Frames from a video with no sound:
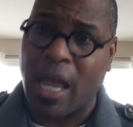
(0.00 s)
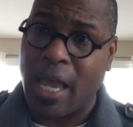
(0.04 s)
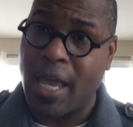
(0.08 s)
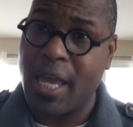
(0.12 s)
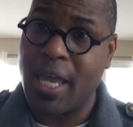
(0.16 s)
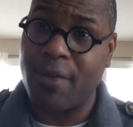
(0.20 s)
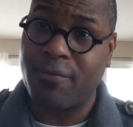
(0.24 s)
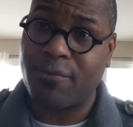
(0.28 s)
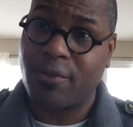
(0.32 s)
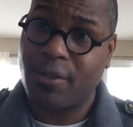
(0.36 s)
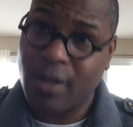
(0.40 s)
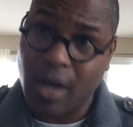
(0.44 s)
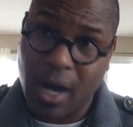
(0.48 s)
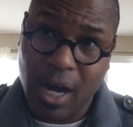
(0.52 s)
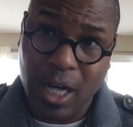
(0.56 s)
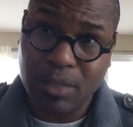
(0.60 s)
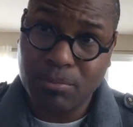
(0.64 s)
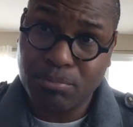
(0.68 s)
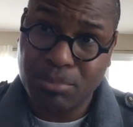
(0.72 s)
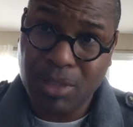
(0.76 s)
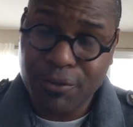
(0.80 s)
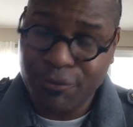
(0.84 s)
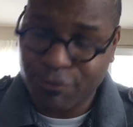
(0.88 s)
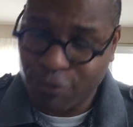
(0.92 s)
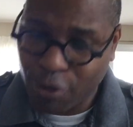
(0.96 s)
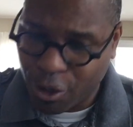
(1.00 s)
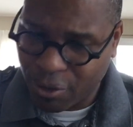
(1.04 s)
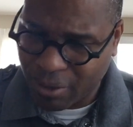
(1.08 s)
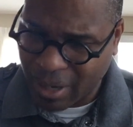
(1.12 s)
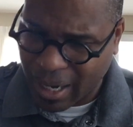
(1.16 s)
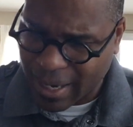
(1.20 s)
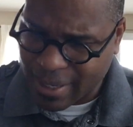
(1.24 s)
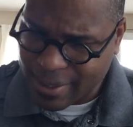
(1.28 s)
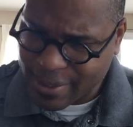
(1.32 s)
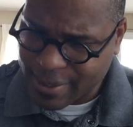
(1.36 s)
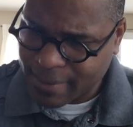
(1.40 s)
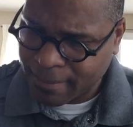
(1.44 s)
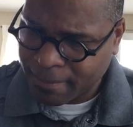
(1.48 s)
If God be for
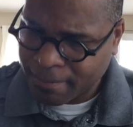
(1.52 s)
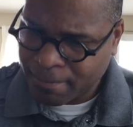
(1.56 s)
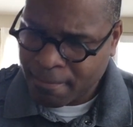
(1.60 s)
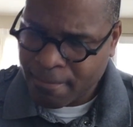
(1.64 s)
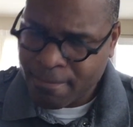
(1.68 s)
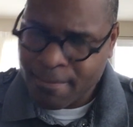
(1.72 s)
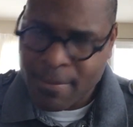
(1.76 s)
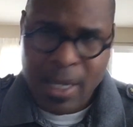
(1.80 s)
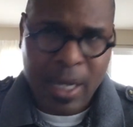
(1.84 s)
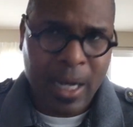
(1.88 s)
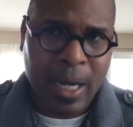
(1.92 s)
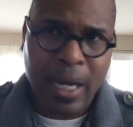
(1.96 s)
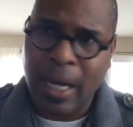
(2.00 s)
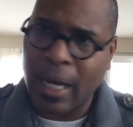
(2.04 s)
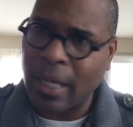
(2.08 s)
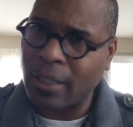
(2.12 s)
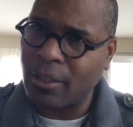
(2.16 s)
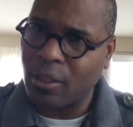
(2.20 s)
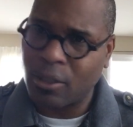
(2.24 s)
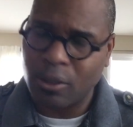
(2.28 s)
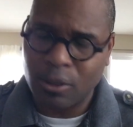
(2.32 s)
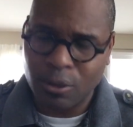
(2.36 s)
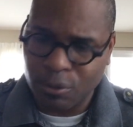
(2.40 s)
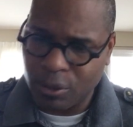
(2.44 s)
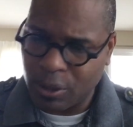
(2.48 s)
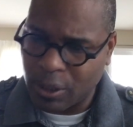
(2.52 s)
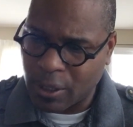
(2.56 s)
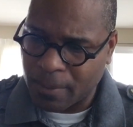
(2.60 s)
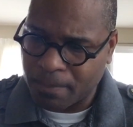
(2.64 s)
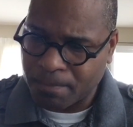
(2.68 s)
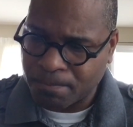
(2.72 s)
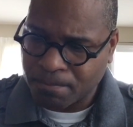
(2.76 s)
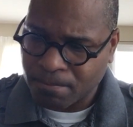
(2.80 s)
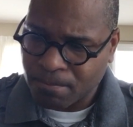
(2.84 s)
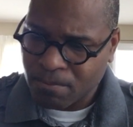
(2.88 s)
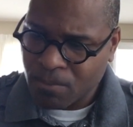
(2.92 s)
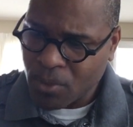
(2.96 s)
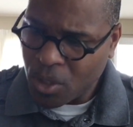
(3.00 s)
us, Hallelujah.
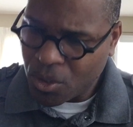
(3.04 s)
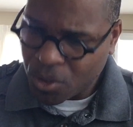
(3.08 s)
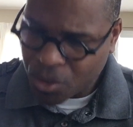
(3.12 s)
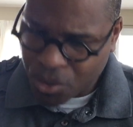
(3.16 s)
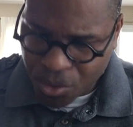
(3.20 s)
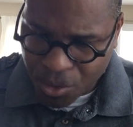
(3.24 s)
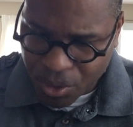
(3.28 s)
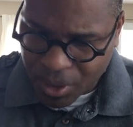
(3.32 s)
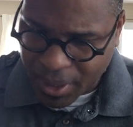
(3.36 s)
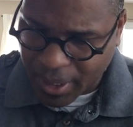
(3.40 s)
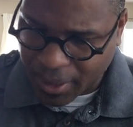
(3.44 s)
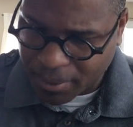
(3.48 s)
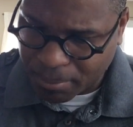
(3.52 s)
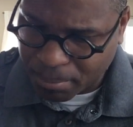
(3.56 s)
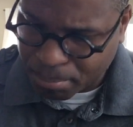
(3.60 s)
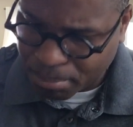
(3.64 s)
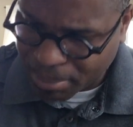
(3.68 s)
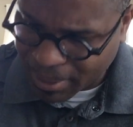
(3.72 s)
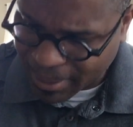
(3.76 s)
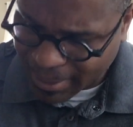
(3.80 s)
Who can